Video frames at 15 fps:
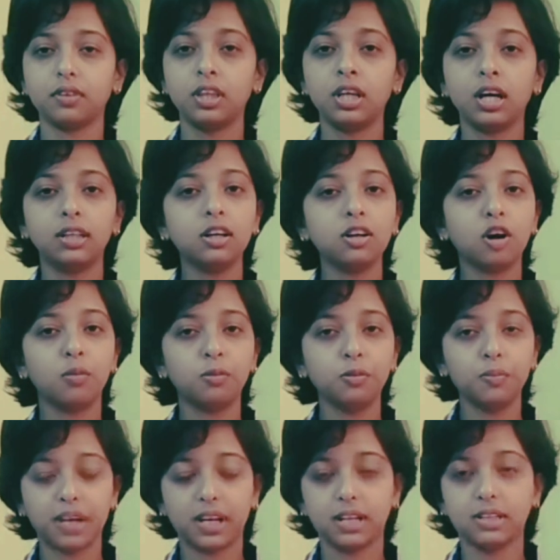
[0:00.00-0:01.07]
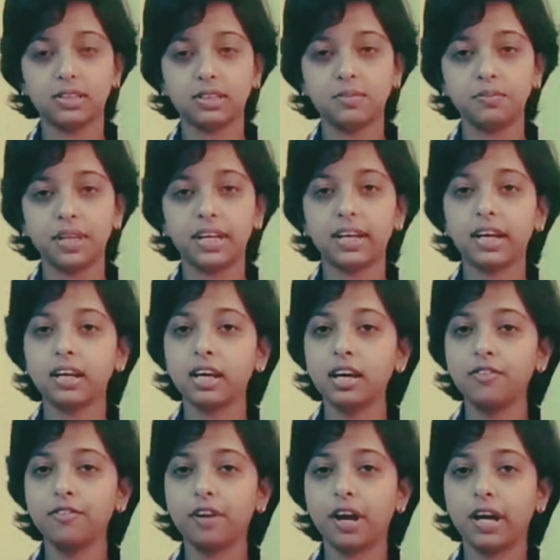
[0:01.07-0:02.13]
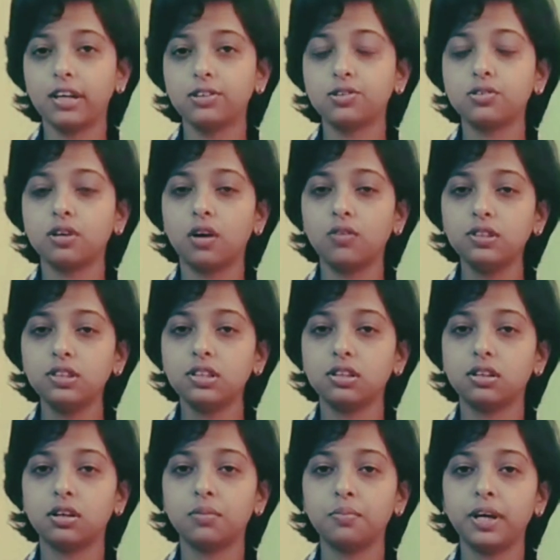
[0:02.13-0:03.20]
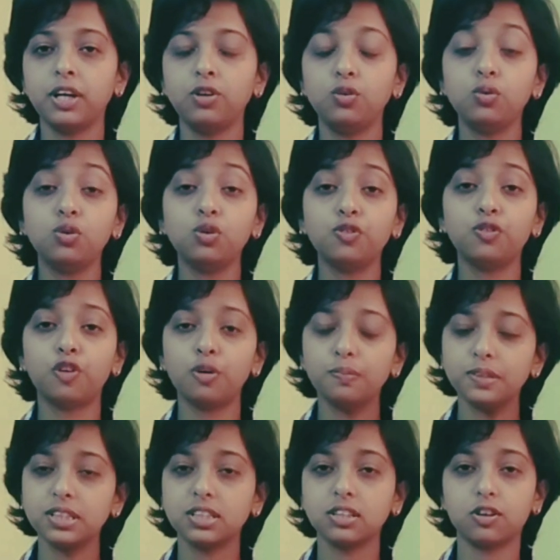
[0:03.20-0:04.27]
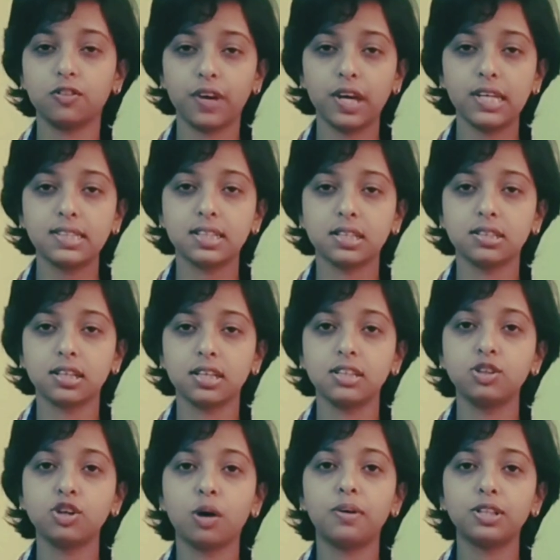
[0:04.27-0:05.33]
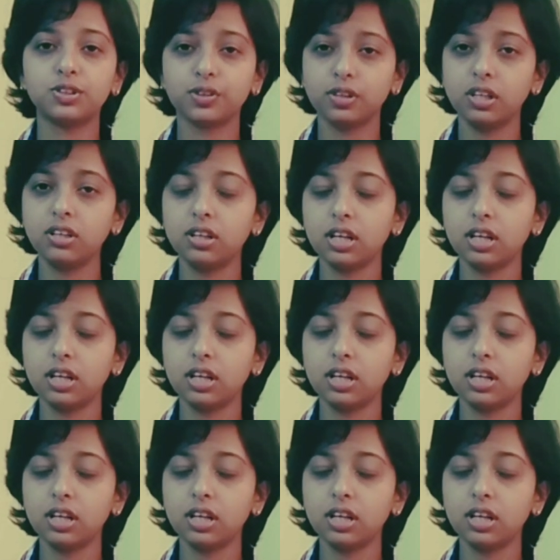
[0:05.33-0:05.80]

The other common mechanism that can give rise to Down syndrome in 2-4% of cases is Robertsonian